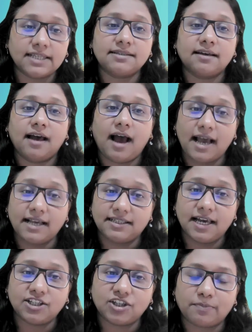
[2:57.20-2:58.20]
Thus,
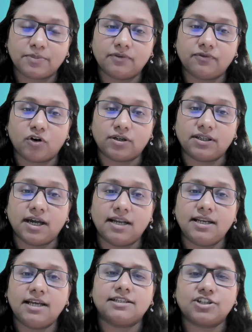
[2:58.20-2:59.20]
Isaiah chapter
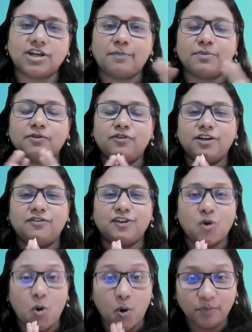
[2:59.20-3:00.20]
49 is a chapter
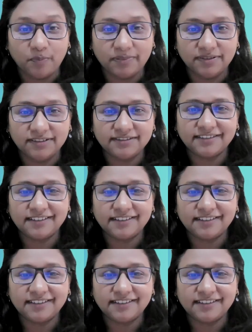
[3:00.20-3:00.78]
filled with hope,